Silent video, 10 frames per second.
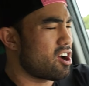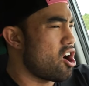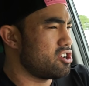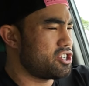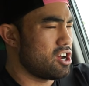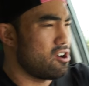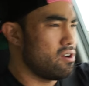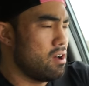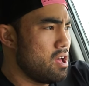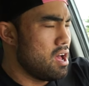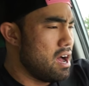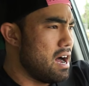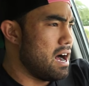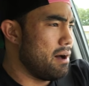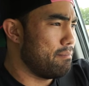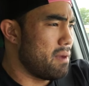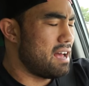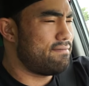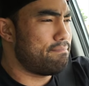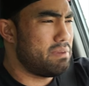car show.
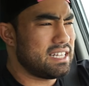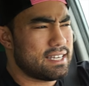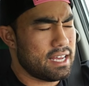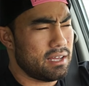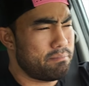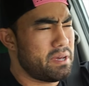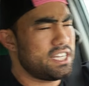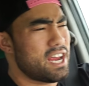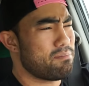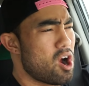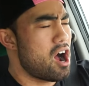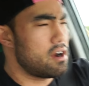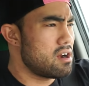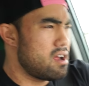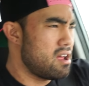I've been seeing PJ Braun,